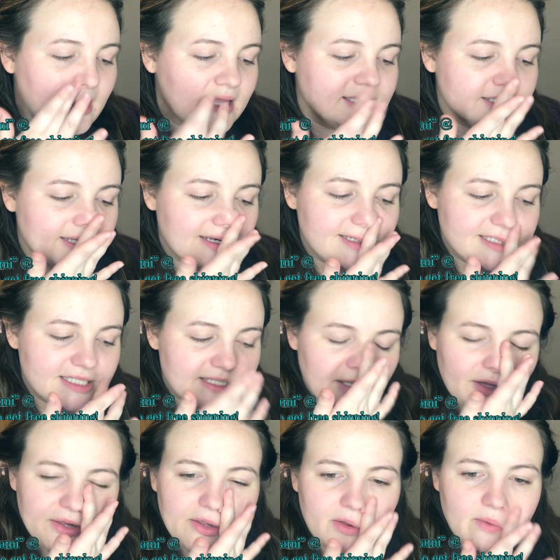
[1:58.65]
it's not a
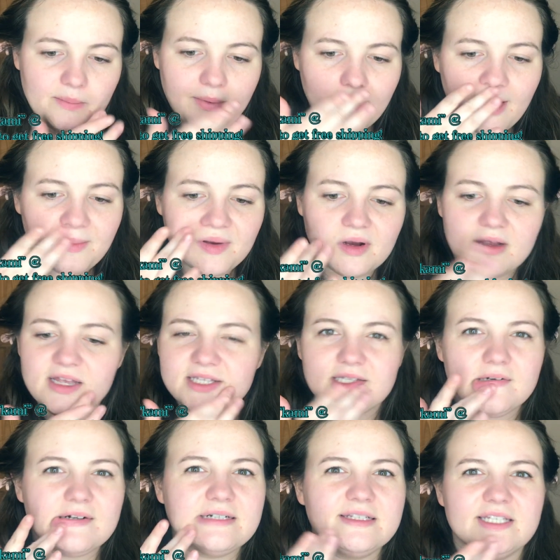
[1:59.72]
silicone primer. It's
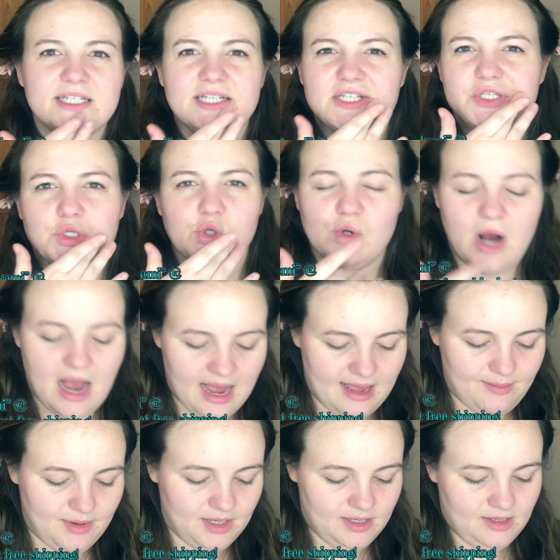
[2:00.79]
hard to
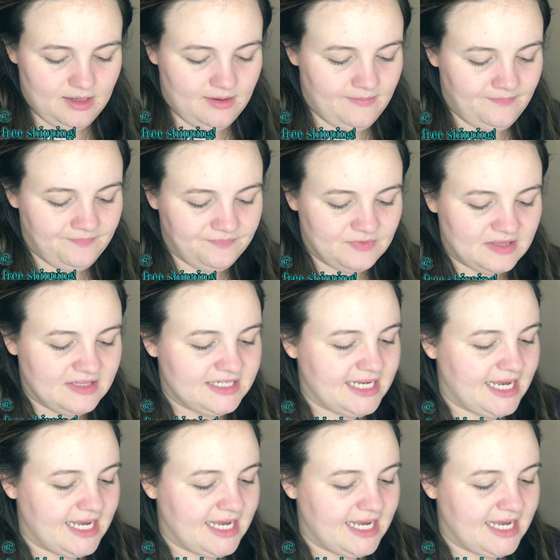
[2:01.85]
describe the